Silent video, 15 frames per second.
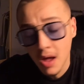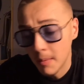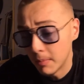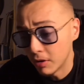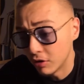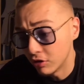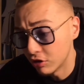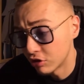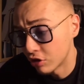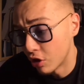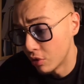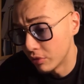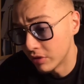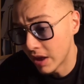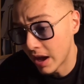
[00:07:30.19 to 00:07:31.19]
because it
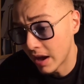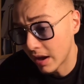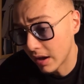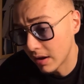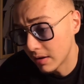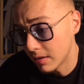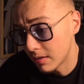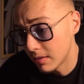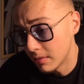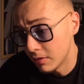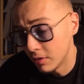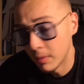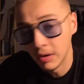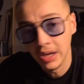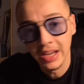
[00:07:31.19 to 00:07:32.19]
shows that
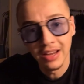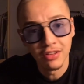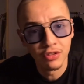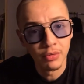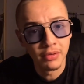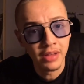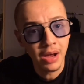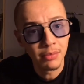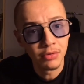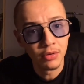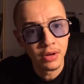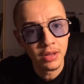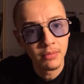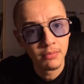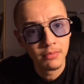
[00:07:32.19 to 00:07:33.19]
your body needs to adapt to
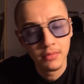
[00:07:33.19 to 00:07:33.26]
it,